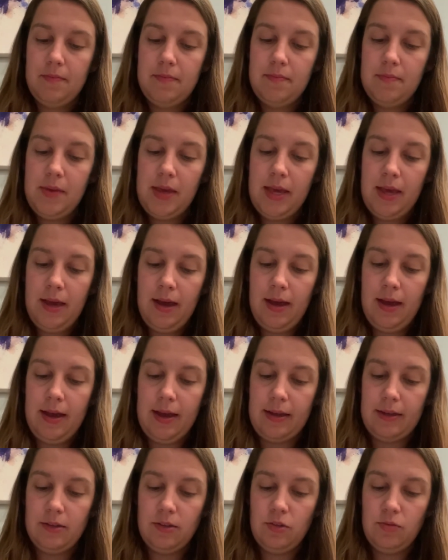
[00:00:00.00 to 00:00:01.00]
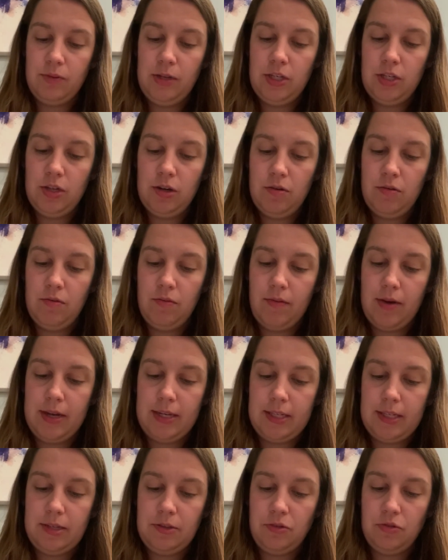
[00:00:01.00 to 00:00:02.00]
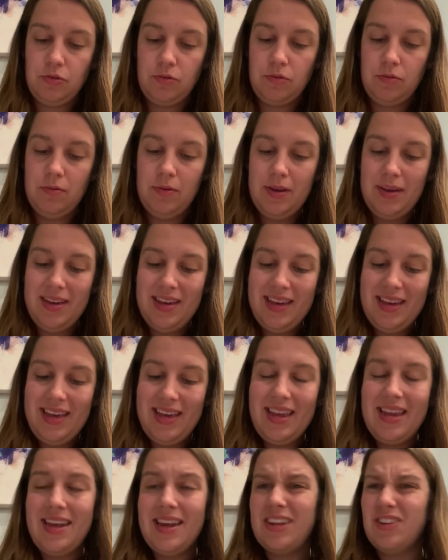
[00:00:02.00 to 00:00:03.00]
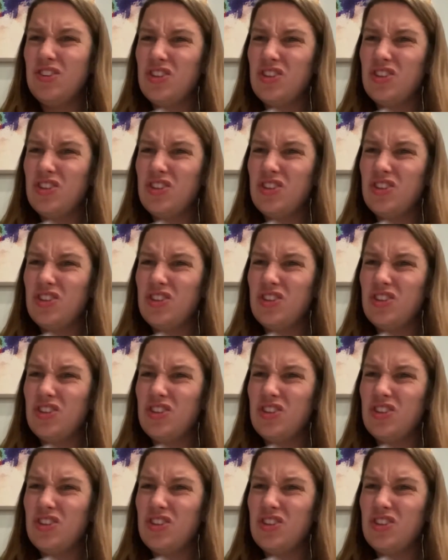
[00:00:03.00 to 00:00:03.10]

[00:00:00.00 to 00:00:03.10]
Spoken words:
because we don't want to eat it